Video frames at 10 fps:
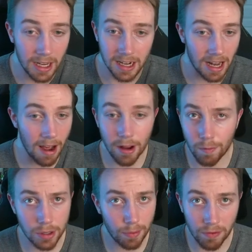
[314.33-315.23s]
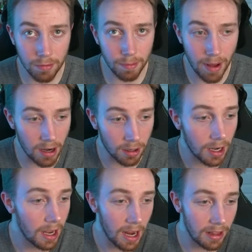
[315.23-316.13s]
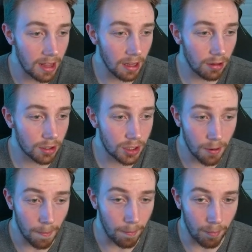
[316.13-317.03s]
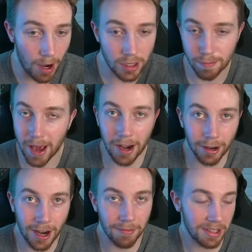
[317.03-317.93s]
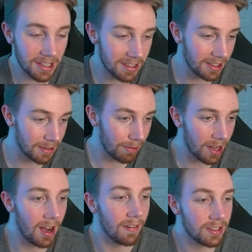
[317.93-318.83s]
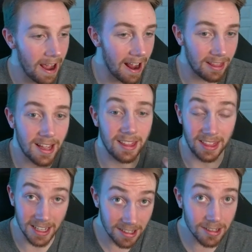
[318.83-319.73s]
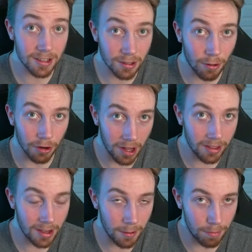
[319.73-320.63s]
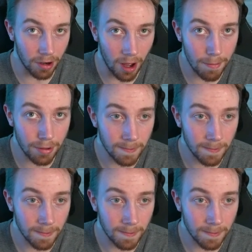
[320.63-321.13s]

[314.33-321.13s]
Cloud9 was performing better, and they looked much better coming into these playoffs. And then this is the scoreline that you put up.